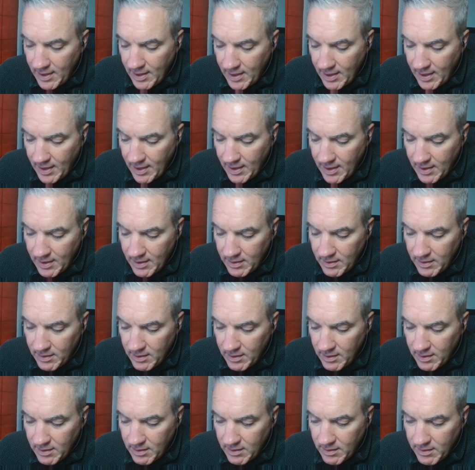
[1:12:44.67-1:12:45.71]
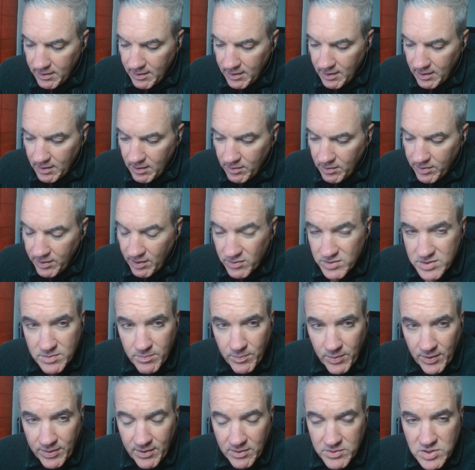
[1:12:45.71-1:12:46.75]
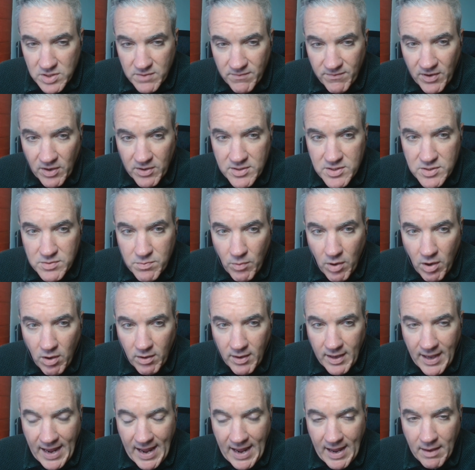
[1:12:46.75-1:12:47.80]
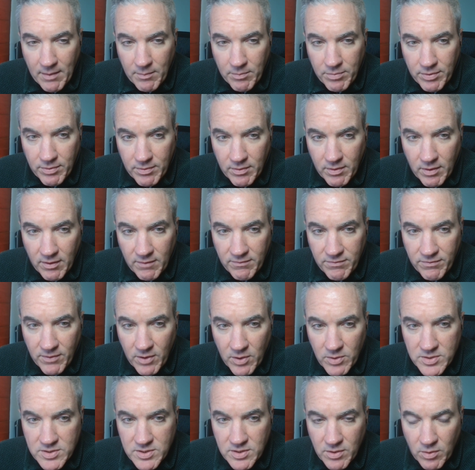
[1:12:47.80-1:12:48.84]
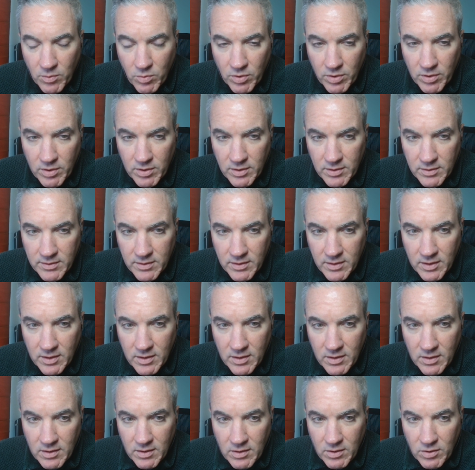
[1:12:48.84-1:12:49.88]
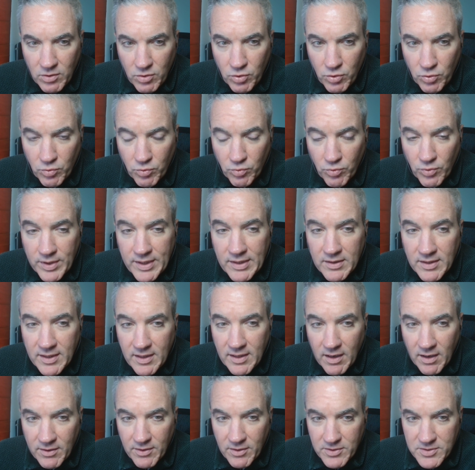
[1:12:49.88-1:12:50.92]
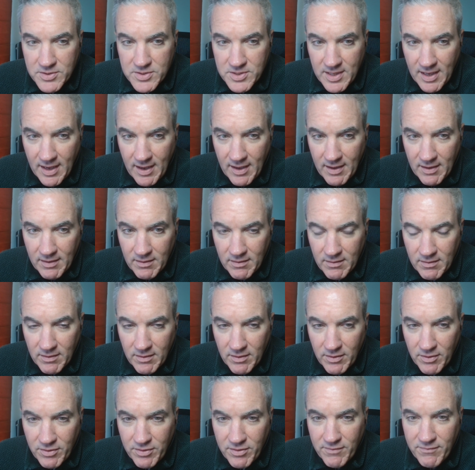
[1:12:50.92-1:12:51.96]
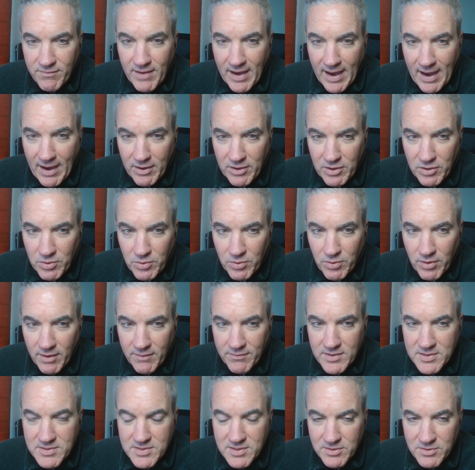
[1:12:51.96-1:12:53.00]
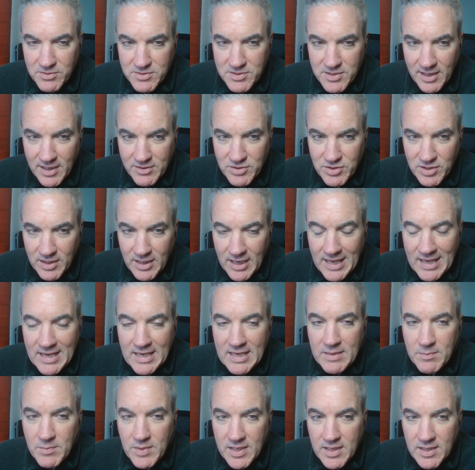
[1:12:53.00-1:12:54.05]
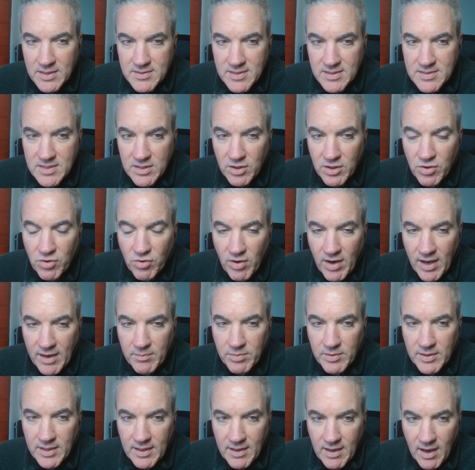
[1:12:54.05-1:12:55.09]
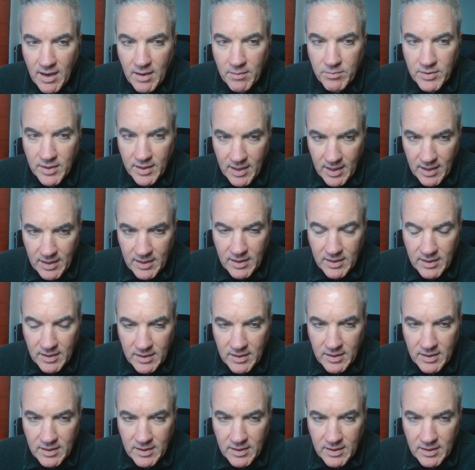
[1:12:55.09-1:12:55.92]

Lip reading: And that there's a very small camp of folks in the world who really understand the value of this intersection, because it's incredibly complicated.